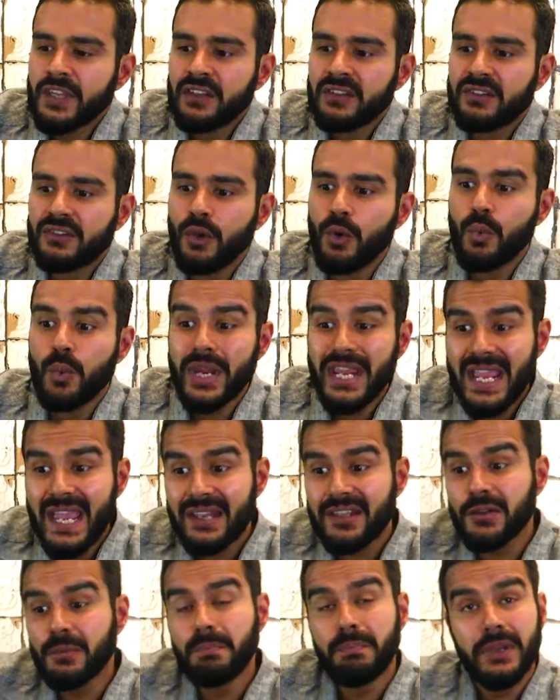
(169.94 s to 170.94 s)
So we
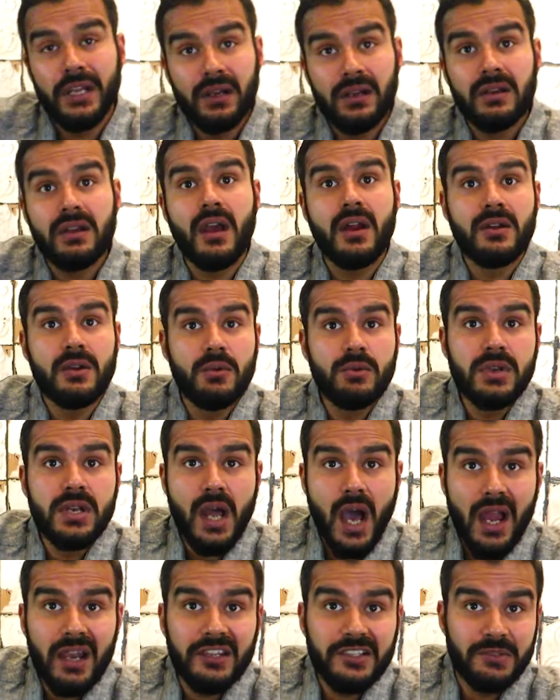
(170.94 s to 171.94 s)
had to build our own
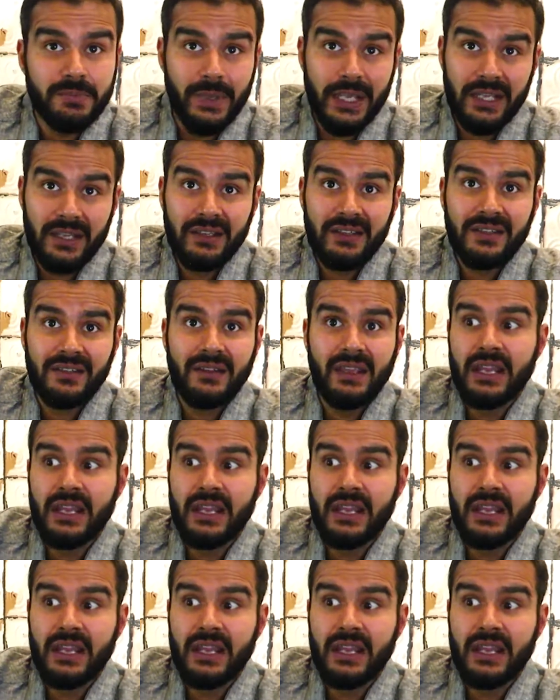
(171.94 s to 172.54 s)
knowledge base